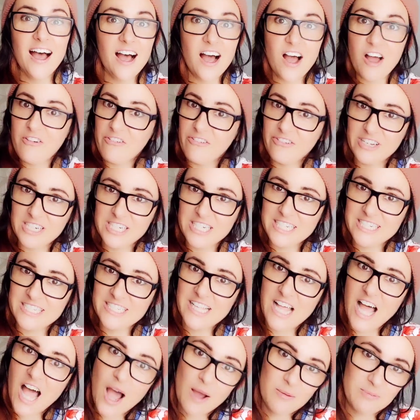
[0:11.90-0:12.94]

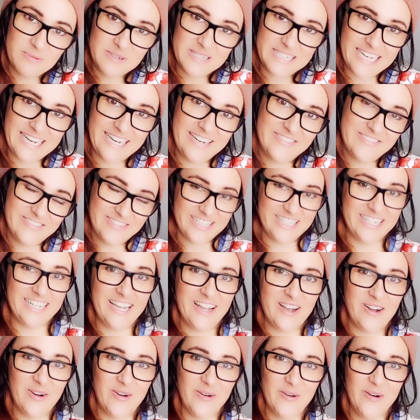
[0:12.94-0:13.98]
official update
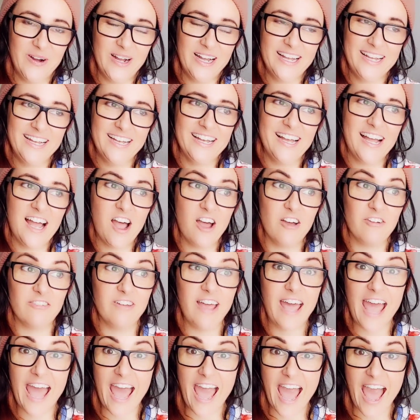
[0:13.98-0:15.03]
video of
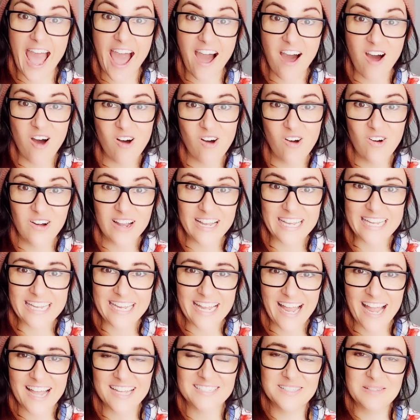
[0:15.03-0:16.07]
how it
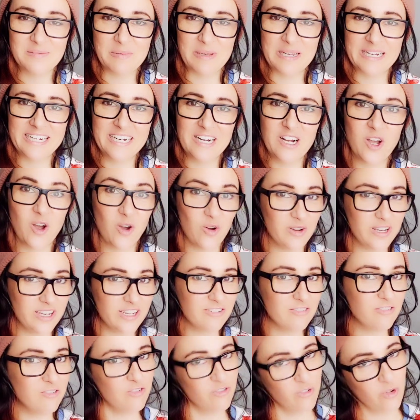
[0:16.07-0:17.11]
has been
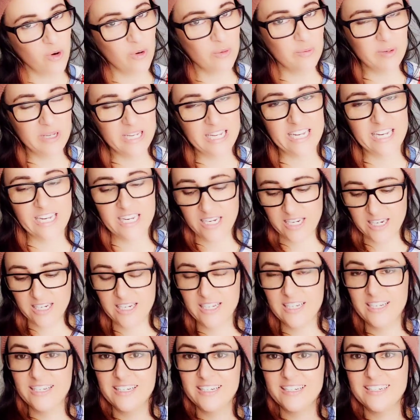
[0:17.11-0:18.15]
going for me
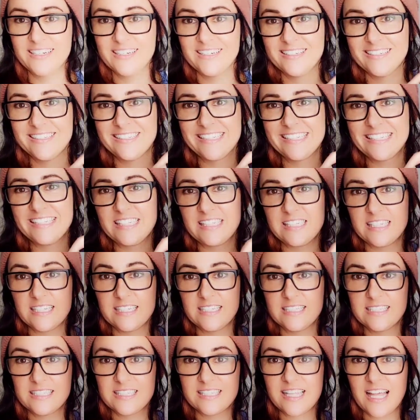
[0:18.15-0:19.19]

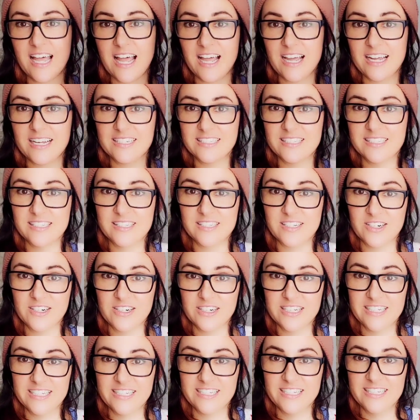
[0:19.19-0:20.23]
since I
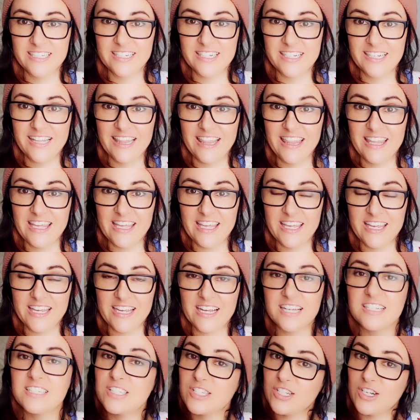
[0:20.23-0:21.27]
started the
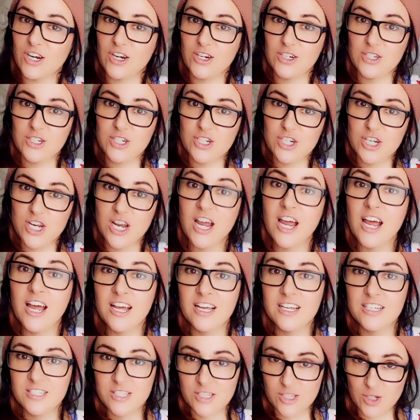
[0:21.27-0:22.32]
STARCH
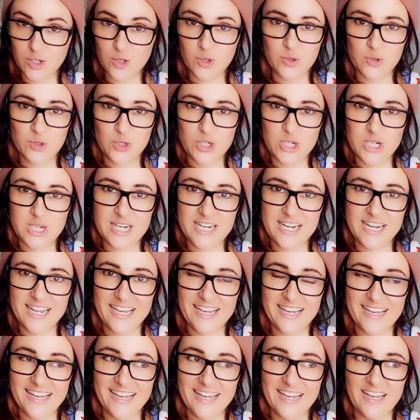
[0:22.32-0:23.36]
Solution
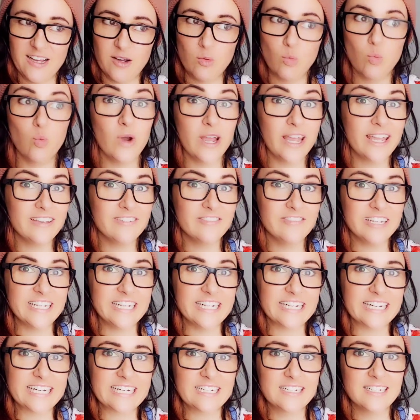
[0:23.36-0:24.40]
wave
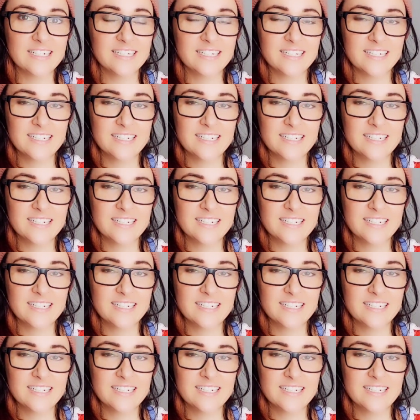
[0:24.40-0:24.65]
eating.